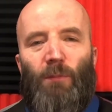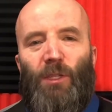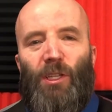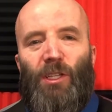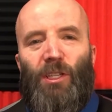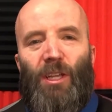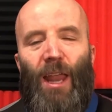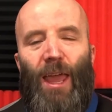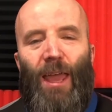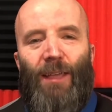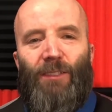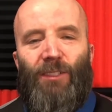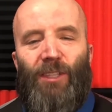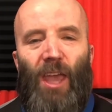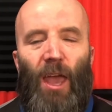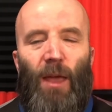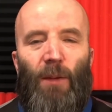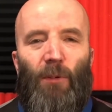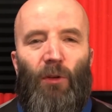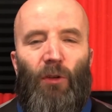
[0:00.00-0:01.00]
to today's
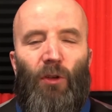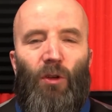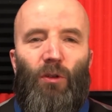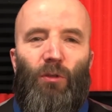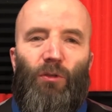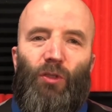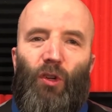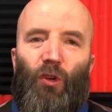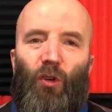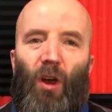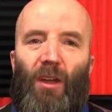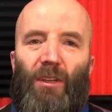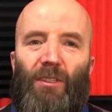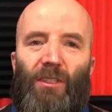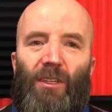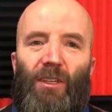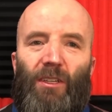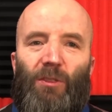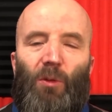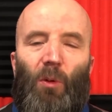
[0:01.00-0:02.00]
cable news
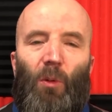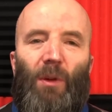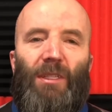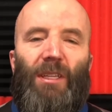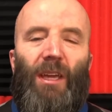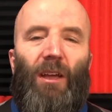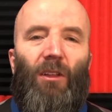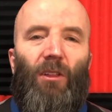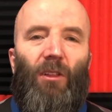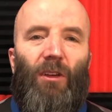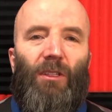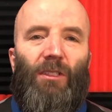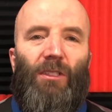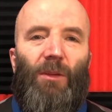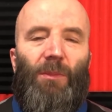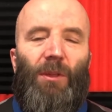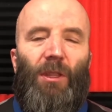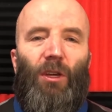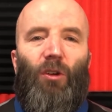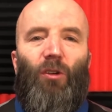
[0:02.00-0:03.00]
craziness, where we take a look at some
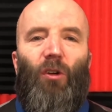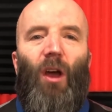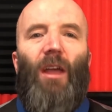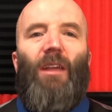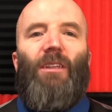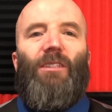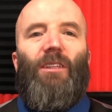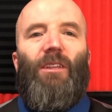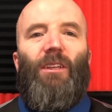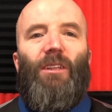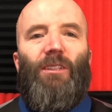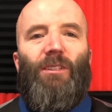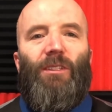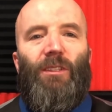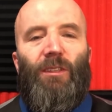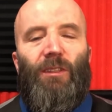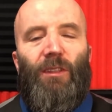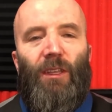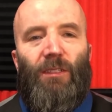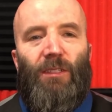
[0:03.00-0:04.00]
of the craziness
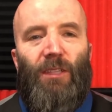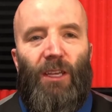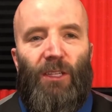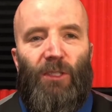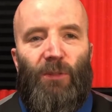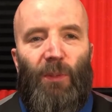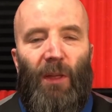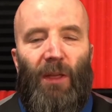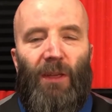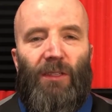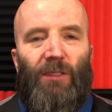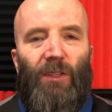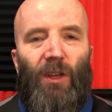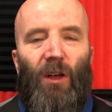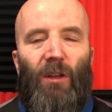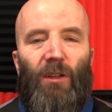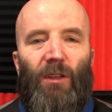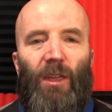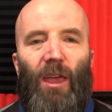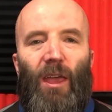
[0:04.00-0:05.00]
that takes place
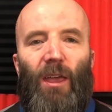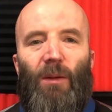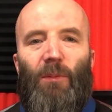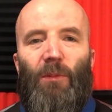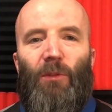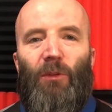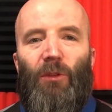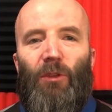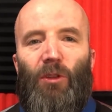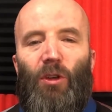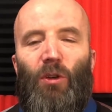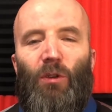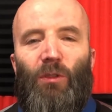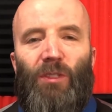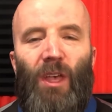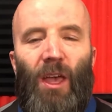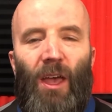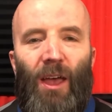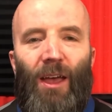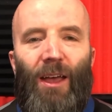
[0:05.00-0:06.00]
on cable news.
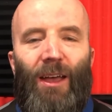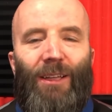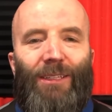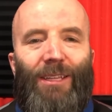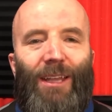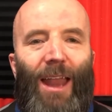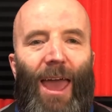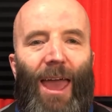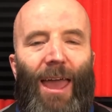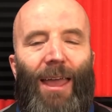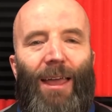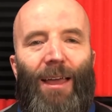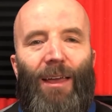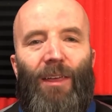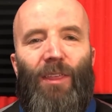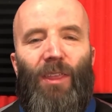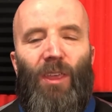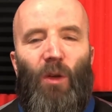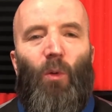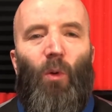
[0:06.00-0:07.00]
Today,
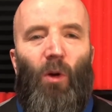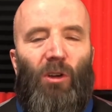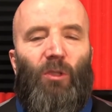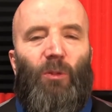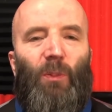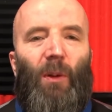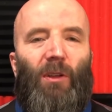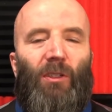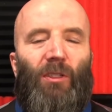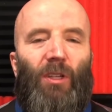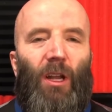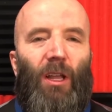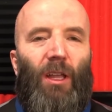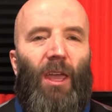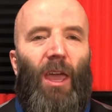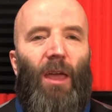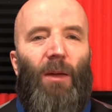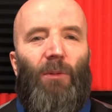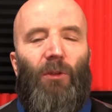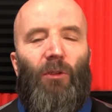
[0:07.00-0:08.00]
the worst person on
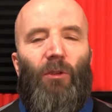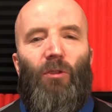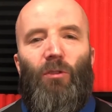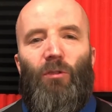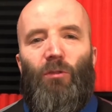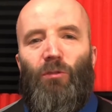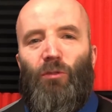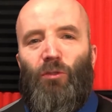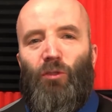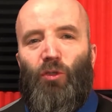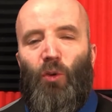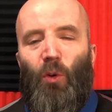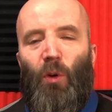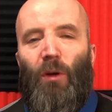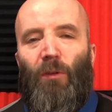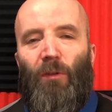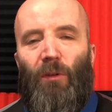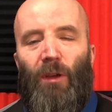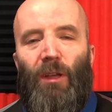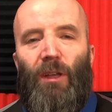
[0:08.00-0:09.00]
cable news, Joy
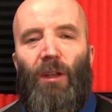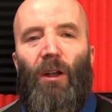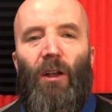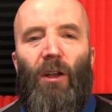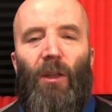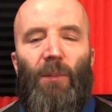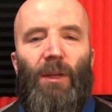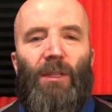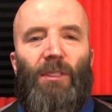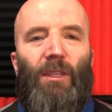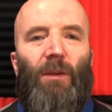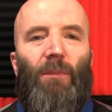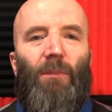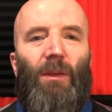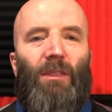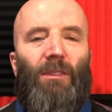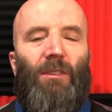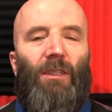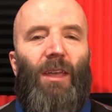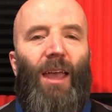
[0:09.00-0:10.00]
Reid on
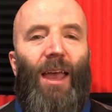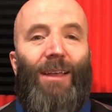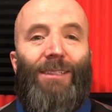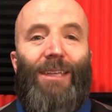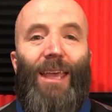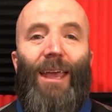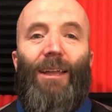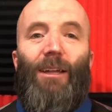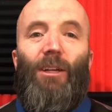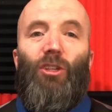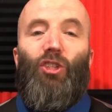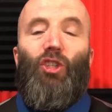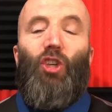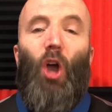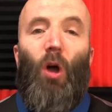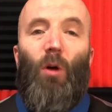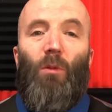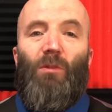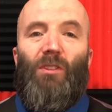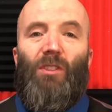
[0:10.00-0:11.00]
MSNBC, has Hannah
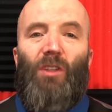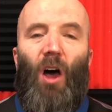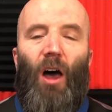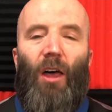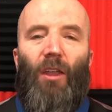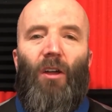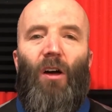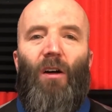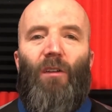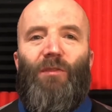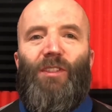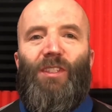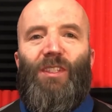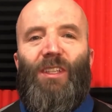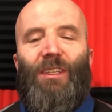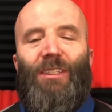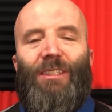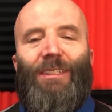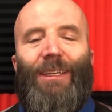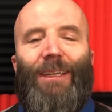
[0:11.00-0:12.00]
Jones on of
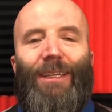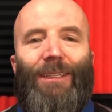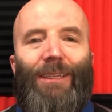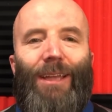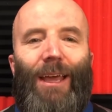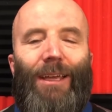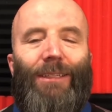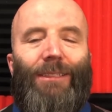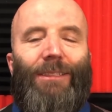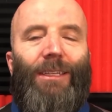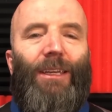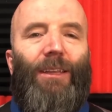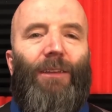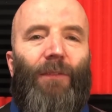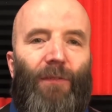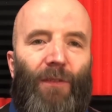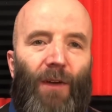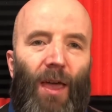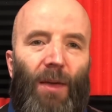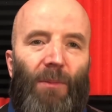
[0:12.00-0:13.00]
1619
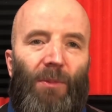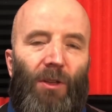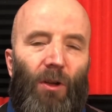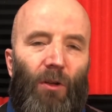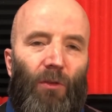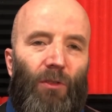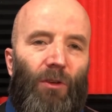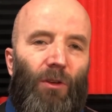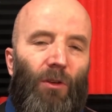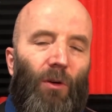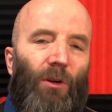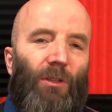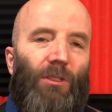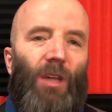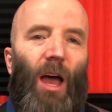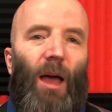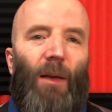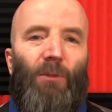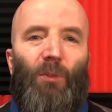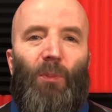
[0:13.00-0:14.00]
fame. You know, the New York
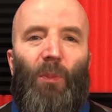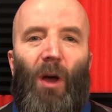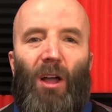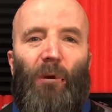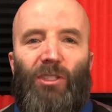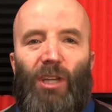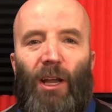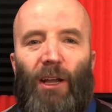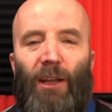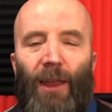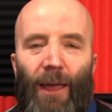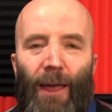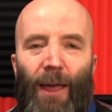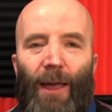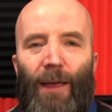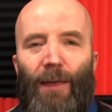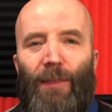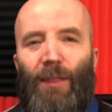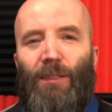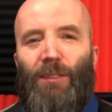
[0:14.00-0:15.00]
Times project
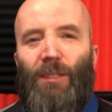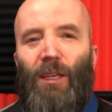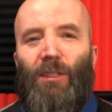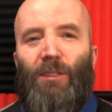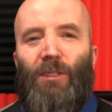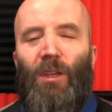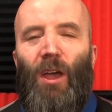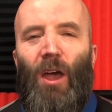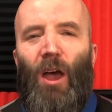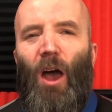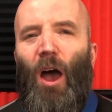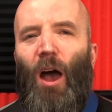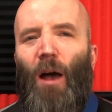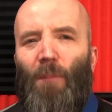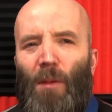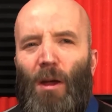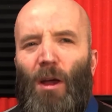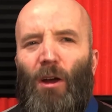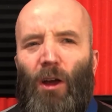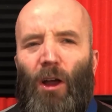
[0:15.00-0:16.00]
that says
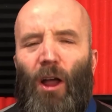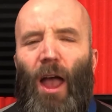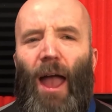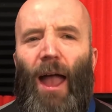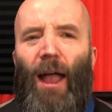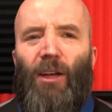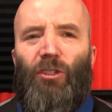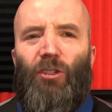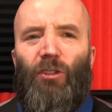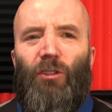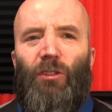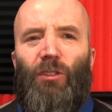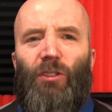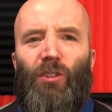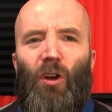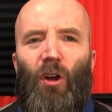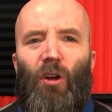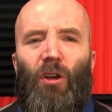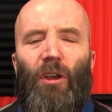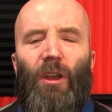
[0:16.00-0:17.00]
America actually
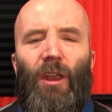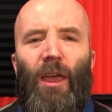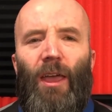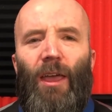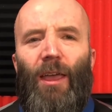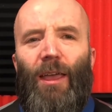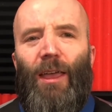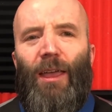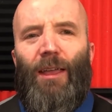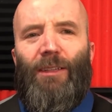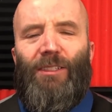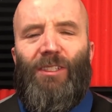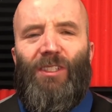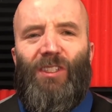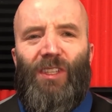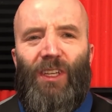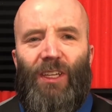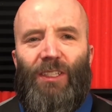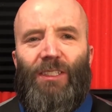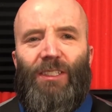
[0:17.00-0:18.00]
started in
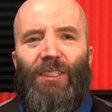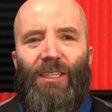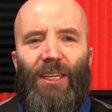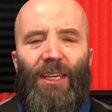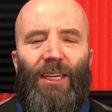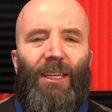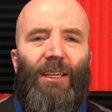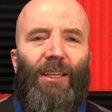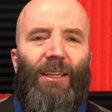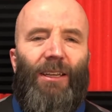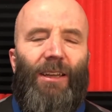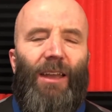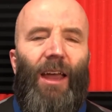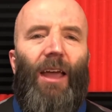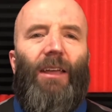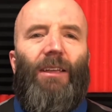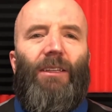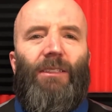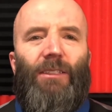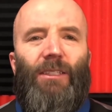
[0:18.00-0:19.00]

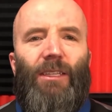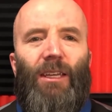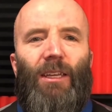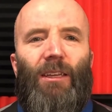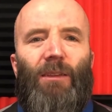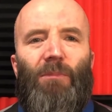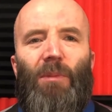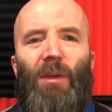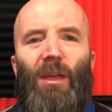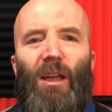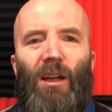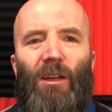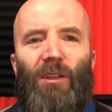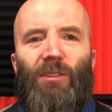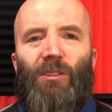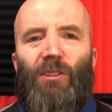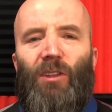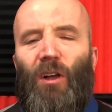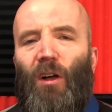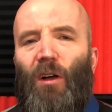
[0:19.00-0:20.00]
1619
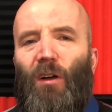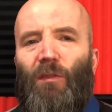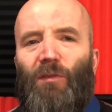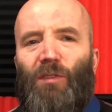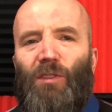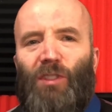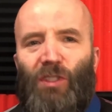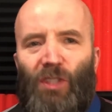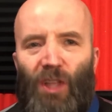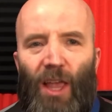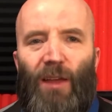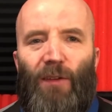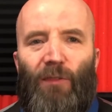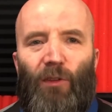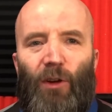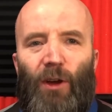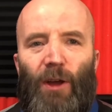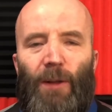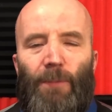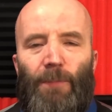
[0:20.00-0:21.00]
because of
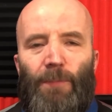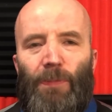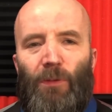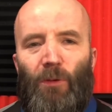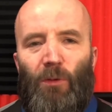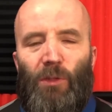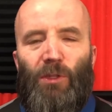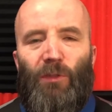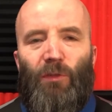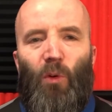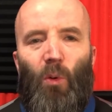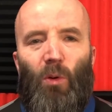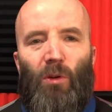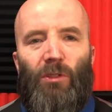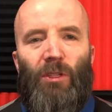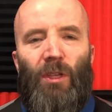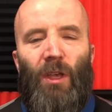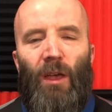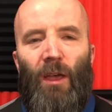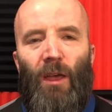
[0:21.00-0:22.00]
slavery, which of
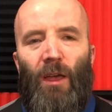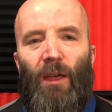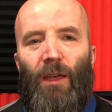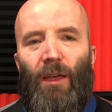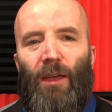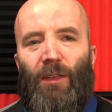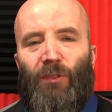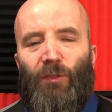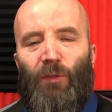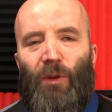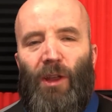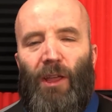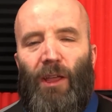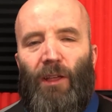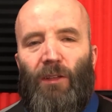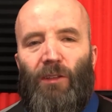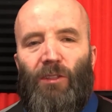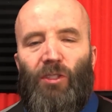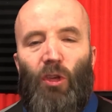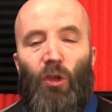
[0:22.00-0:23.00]
course is
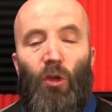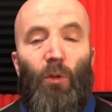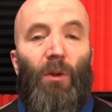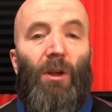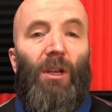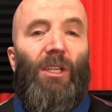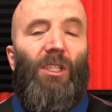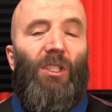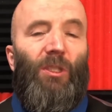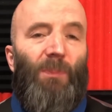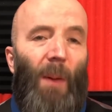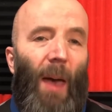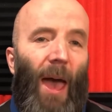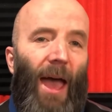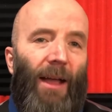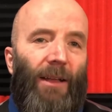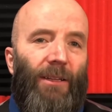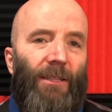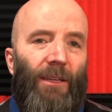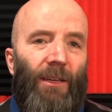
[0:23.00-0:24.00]
ridiculous. So you would
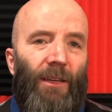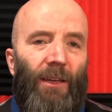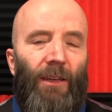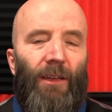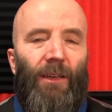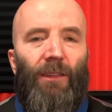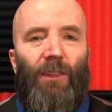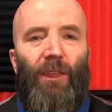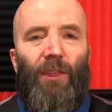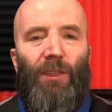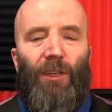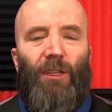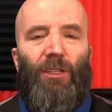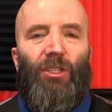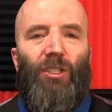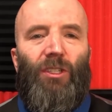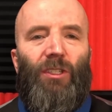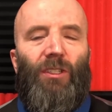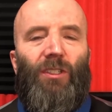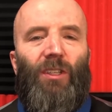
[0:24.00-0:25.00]
expect the things
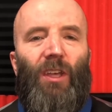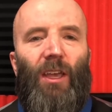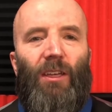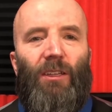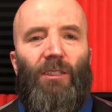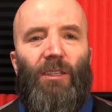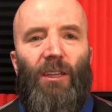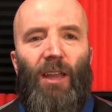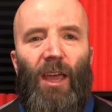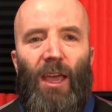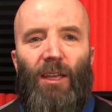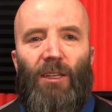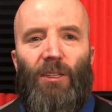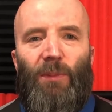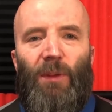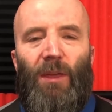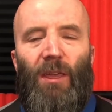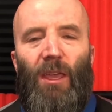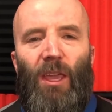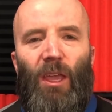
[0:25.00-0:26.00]
she's saying today to
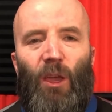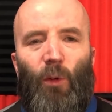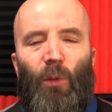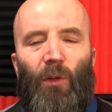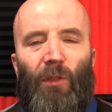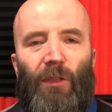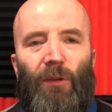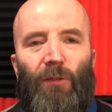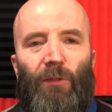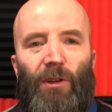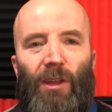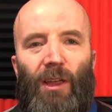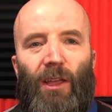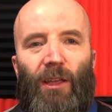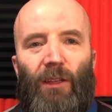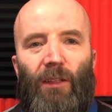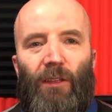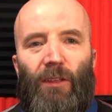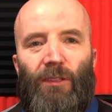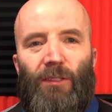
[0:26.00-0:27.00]
be equally
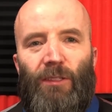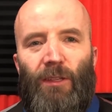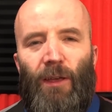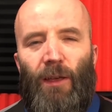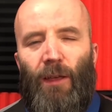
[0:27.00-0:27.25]
ridiculous.